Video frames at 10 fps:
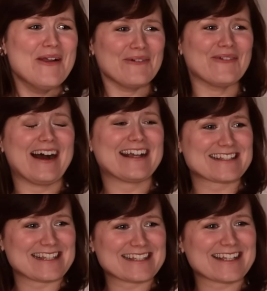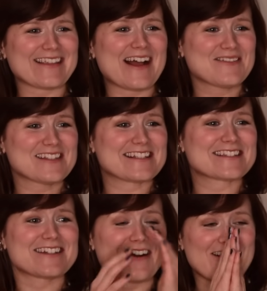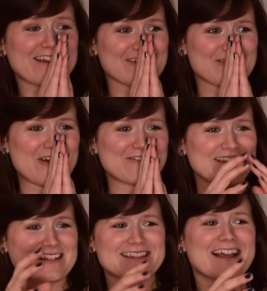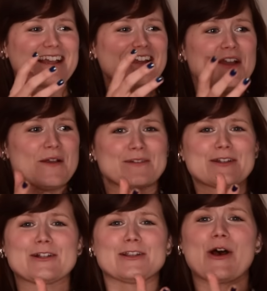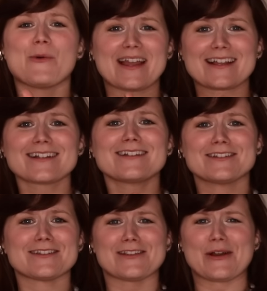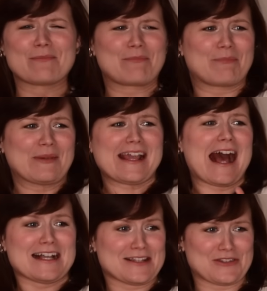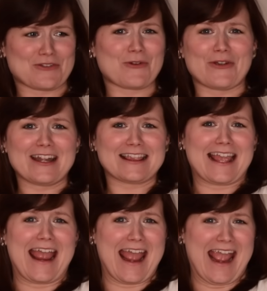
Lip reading: Why is this collapsing star giving off this, like, glowing, lumpy asteroid thing?